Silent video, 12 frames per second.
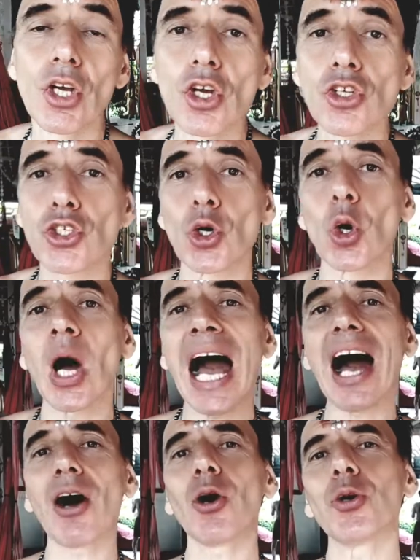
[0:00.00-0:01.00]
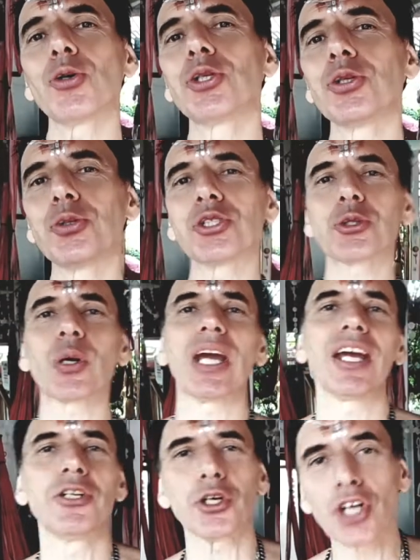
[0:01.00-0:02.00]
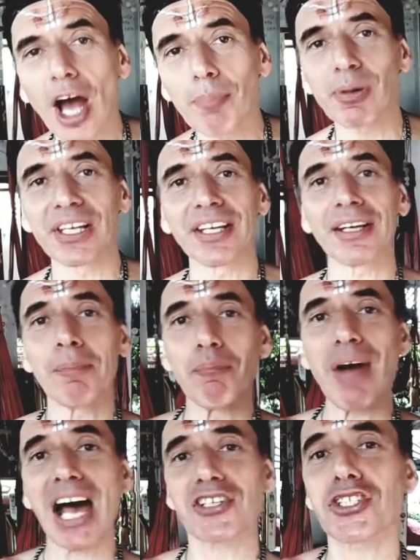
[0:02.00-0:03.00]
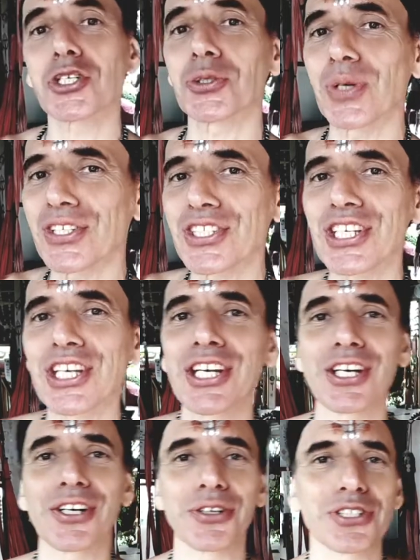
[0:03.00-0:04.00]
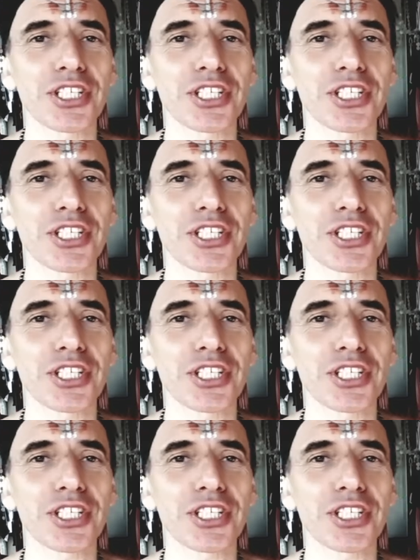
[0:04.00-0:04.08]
So how do you train your coupling mastery skills,